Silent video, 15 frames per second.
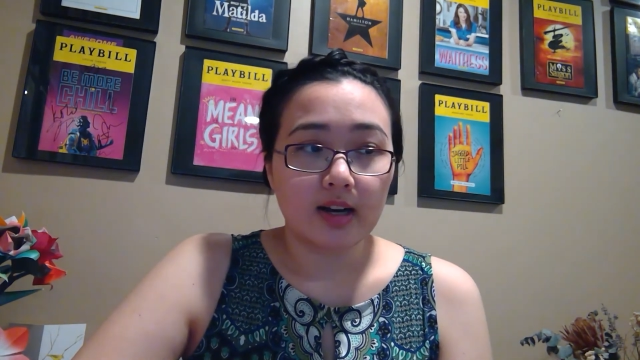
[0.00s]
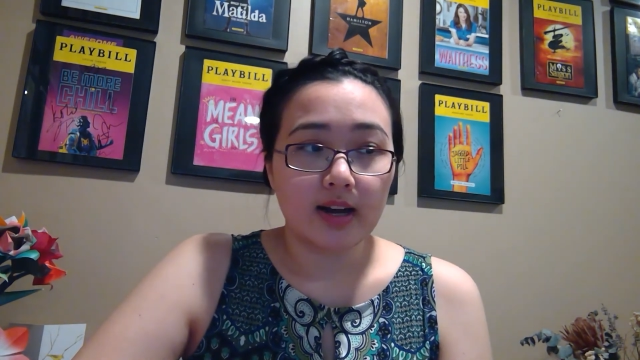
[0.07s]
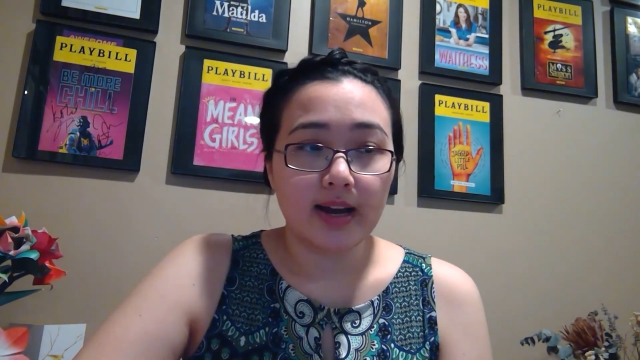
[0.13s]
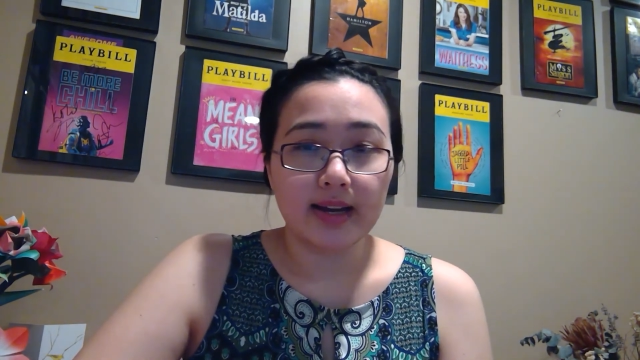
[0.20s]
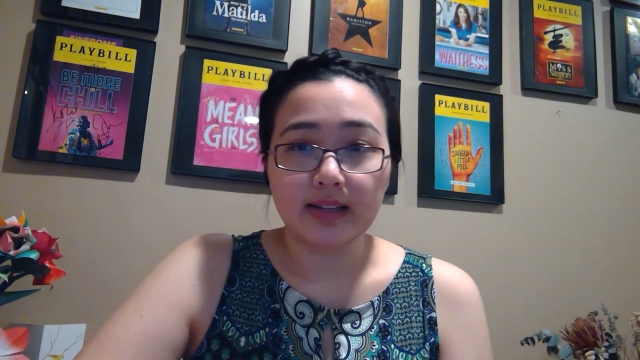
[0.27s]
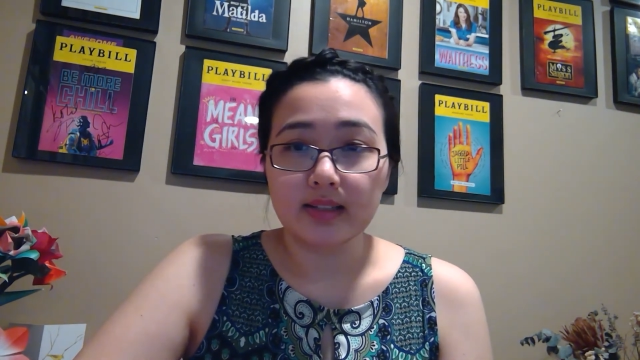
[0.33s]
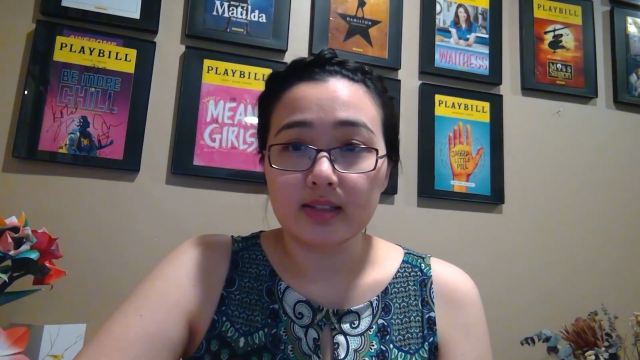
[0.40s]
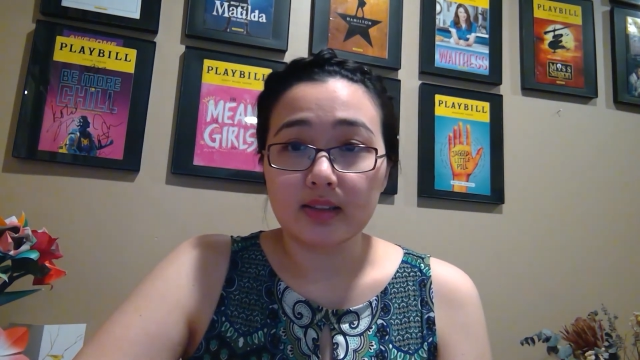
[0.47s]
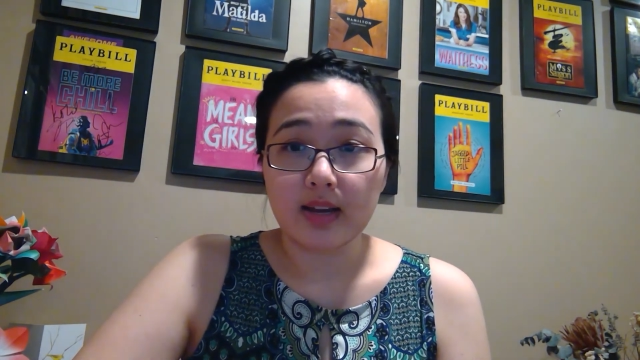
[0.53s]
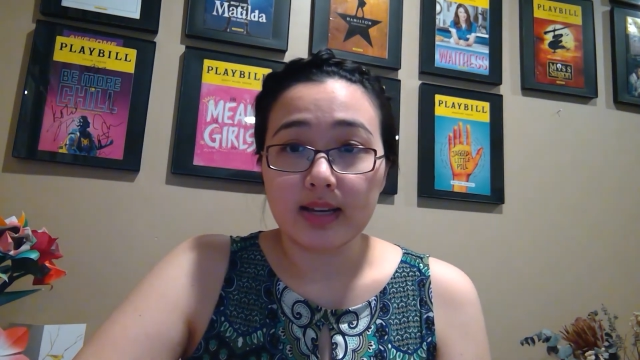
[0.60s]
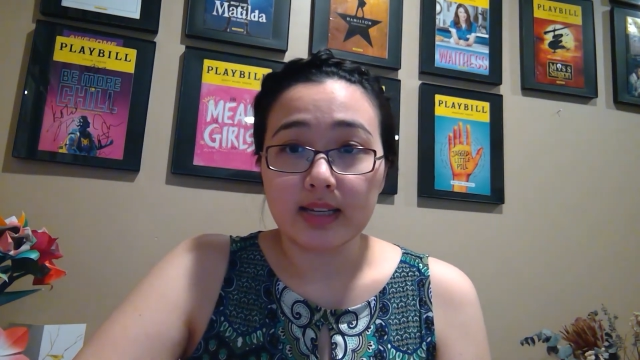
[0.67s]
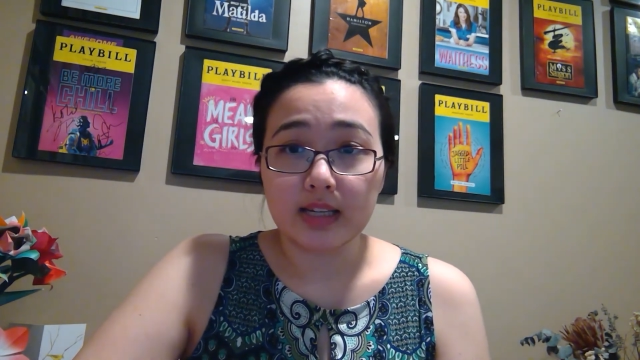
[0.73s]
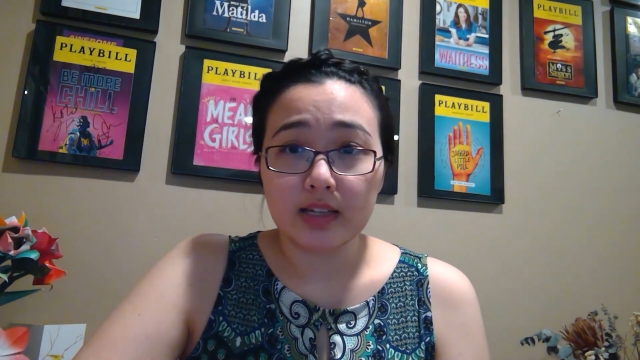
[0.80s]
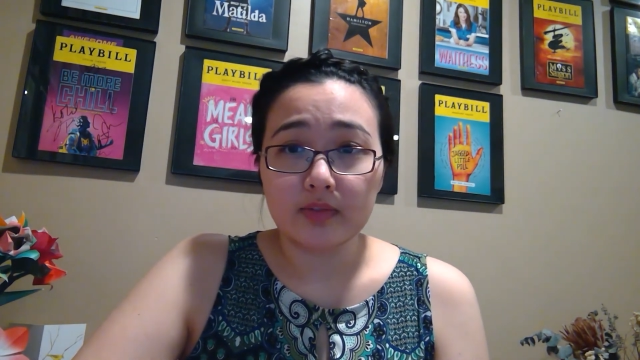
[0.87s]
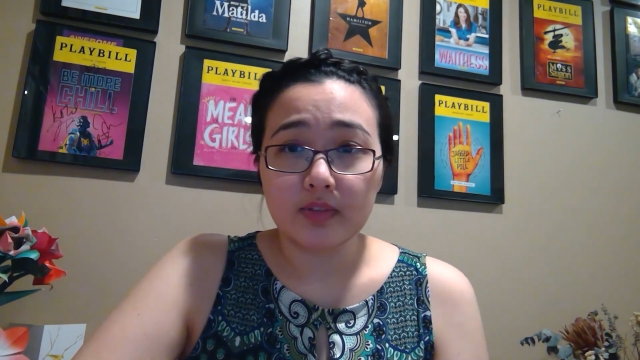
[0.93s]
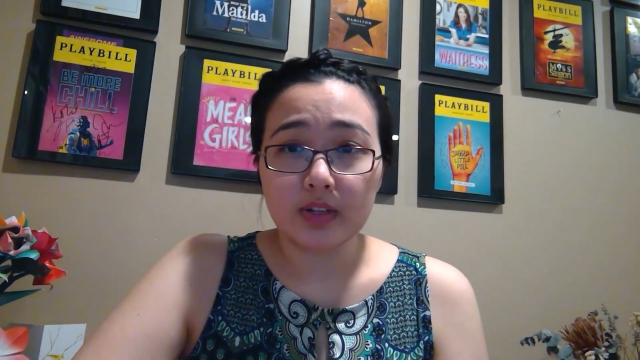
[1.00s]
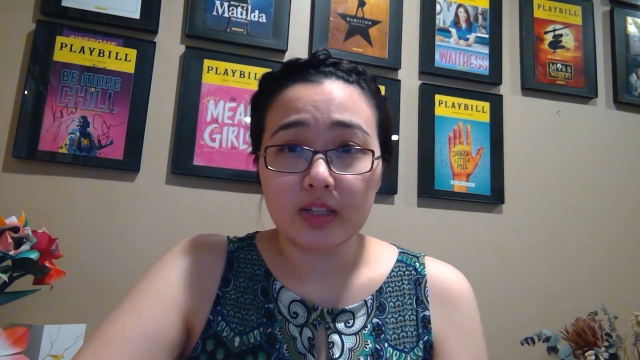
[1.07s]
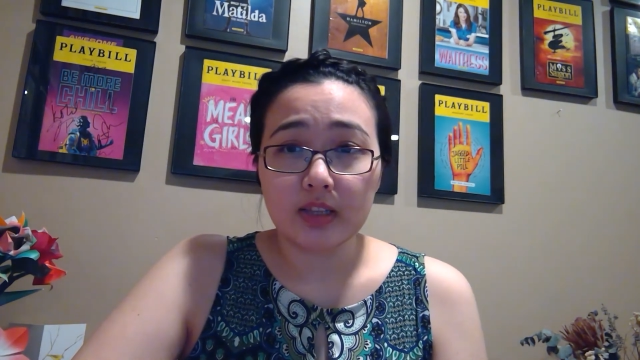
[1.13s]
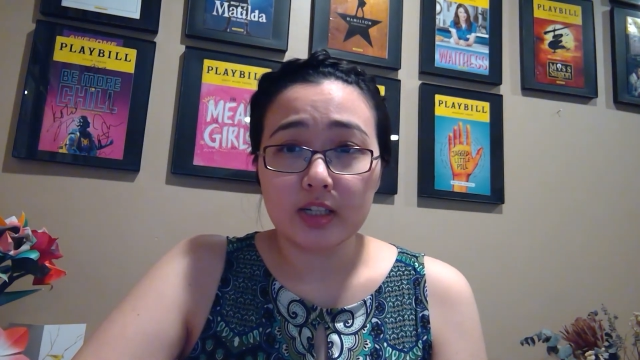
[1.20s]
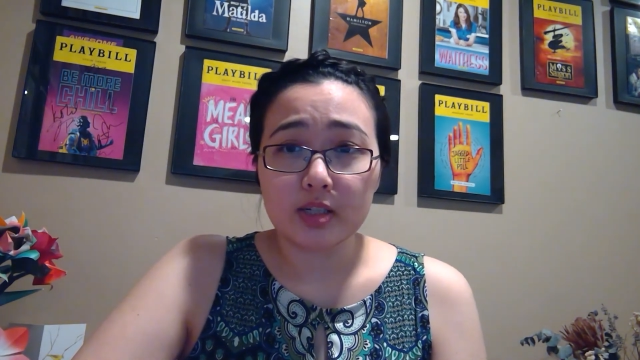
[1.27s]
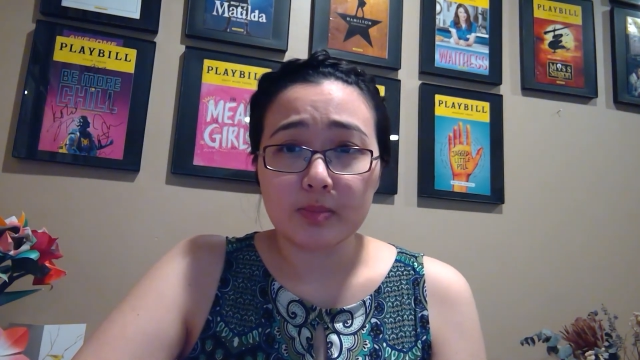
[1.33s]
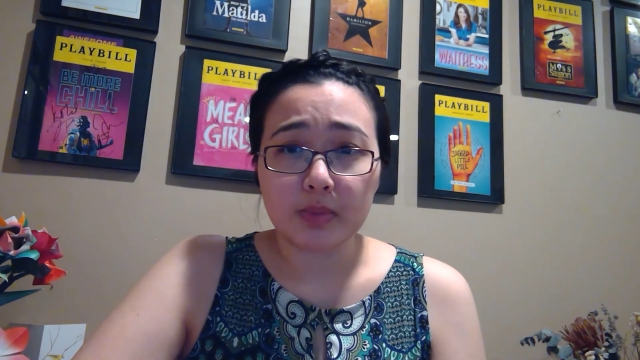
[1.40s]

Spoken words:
And like even this